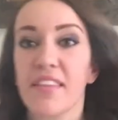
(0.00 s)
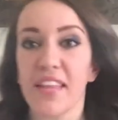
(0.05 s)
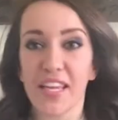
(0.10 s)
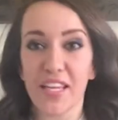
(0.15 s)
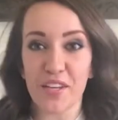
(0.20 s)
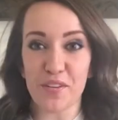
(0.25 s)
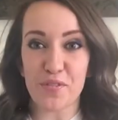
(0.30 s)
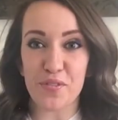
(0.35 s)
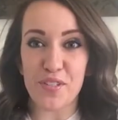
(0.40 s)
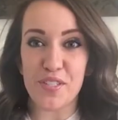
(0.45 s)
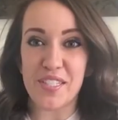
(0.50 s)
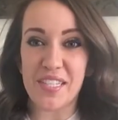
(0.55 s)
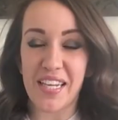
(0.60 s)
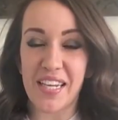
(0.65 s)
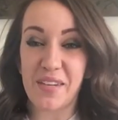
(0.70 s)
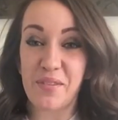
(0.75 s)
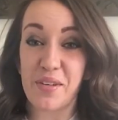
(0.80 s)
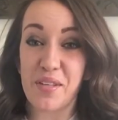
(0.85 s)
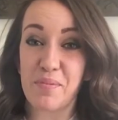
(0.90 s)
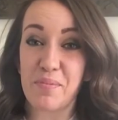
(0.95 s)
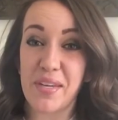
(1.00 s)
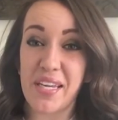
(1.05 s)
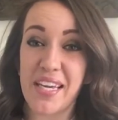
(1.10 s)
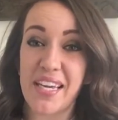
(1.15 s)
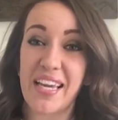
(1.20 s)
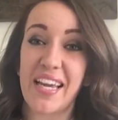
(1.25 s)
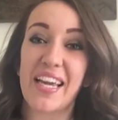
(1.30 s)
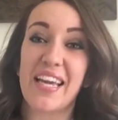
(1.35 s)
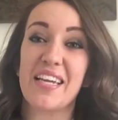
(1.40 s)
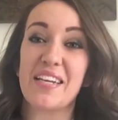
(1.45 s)
Thank you for sitting with
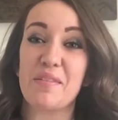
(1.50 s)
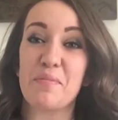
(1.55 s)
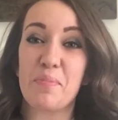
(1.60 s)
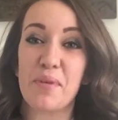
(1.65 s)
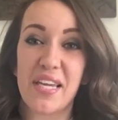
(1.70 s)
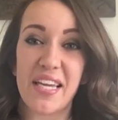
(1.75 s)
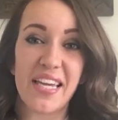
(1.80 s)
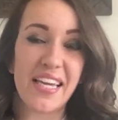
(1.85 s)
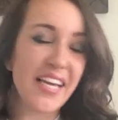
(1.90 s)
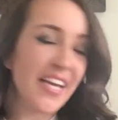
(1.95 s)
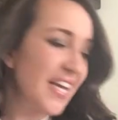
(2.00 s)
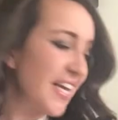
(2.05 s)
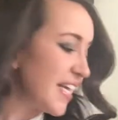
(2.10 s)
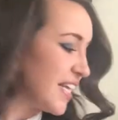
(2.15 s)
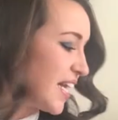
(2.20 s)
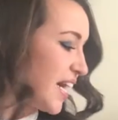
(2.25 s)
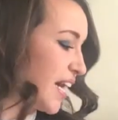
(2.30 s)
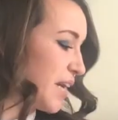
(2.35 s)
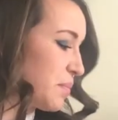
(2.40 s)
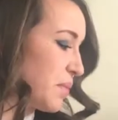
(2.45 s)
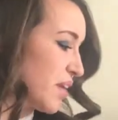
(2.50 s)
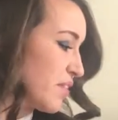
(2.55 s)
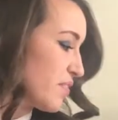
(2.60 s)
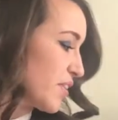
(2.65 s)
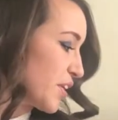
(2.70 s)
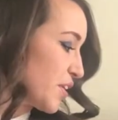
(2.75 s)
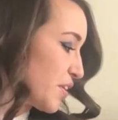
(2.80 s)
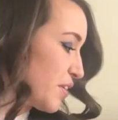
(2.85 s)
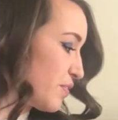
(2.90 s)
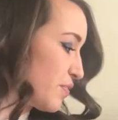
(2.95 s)
me and being in on my
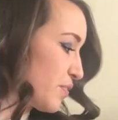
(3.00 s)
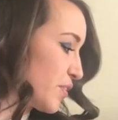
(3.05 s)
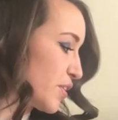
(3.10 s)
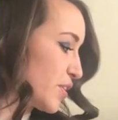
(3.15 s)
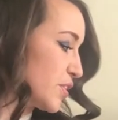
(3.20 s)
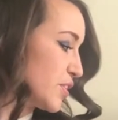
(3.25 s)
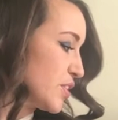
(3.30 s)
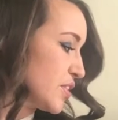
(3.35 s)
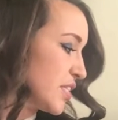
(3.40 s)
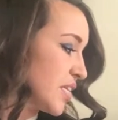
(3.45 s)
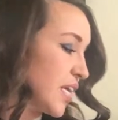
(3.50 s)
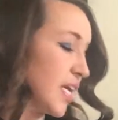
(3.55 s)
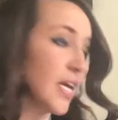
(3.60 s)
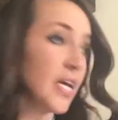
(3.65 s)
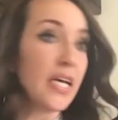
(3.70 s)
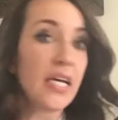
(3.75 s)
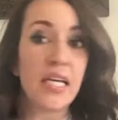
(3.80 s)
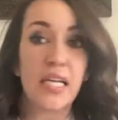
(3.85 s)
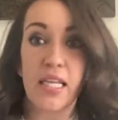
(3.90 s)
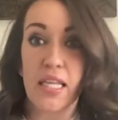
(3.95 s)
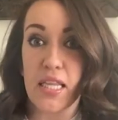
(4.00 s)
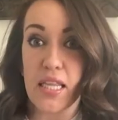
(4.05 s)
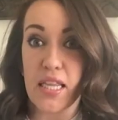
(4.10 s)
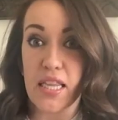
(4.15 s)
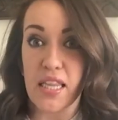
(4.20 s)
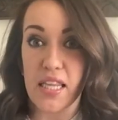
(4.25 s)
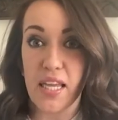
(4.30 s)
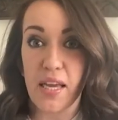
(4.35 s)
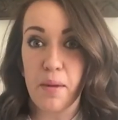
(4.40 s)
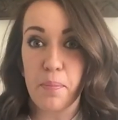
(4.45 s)
very first
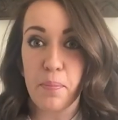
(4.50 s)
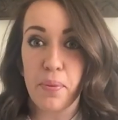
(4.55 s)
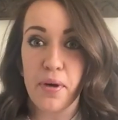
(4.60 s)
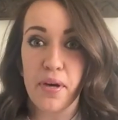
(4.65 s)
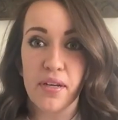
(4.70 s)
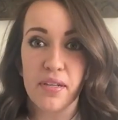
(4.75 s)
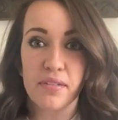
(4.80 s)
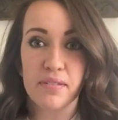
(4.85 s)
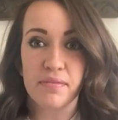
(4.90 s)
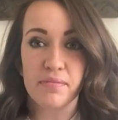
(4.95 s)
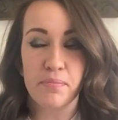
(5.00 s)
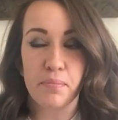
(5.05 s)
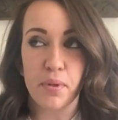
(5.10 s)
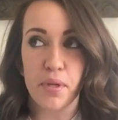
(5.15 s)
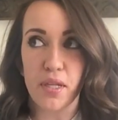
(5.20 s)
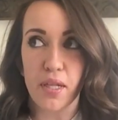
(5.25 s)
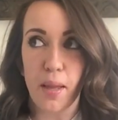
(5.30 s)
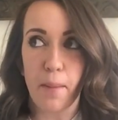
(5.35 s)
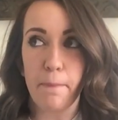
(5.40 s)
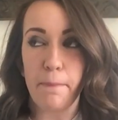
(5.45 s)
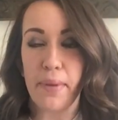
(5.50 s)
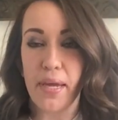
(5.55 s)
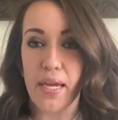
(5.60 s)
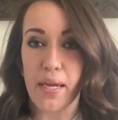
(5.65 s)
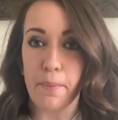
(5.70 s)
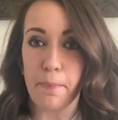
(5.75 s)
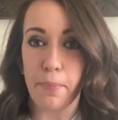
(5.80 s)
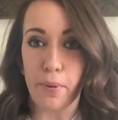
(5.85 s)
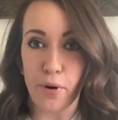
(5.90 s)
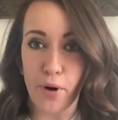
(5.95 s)
lip
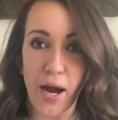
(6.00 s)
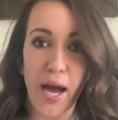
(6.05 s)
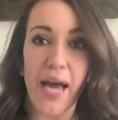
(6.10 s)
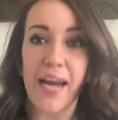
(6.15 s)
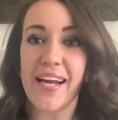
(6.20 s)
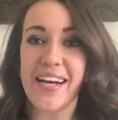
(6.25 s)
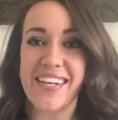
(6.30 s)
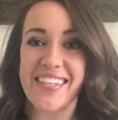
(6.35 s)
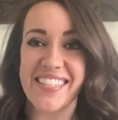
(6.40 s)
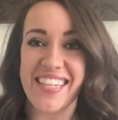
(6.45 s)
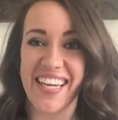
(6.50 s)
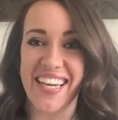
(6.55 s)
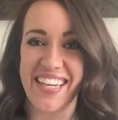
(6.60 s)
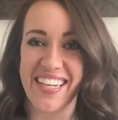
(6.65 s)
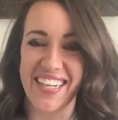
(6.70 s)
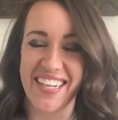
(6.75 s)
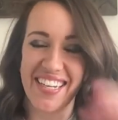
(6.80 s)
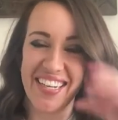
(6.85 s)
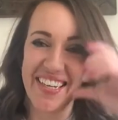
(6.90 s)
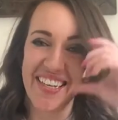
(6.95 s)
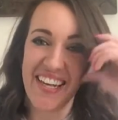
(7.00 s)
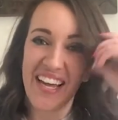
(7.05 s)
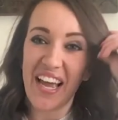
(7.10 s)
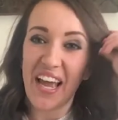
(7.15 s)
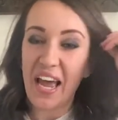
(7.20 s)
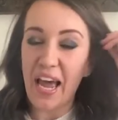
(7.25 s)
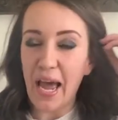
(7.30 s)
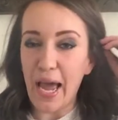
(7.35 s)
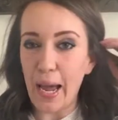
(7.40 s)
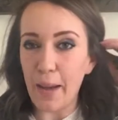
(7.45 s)
plumping product
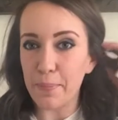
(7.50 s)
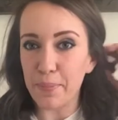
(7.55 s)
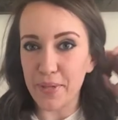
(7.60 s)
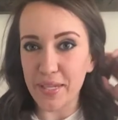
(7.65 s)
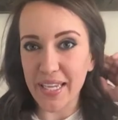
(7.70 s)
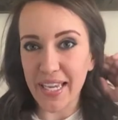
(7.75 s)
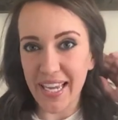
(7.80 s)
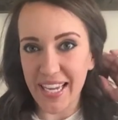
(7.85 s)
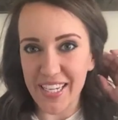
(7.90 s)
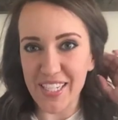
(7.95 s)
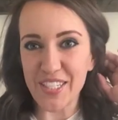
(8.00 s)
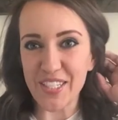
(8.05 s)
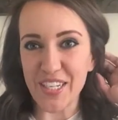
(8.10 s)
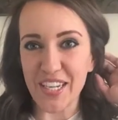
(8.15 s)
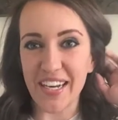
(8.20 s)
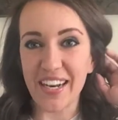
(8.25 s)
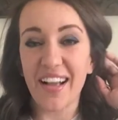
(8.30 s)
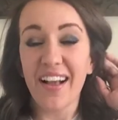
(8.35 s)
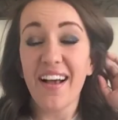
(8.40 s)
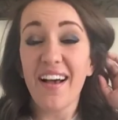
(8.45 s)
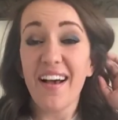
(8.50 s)
application.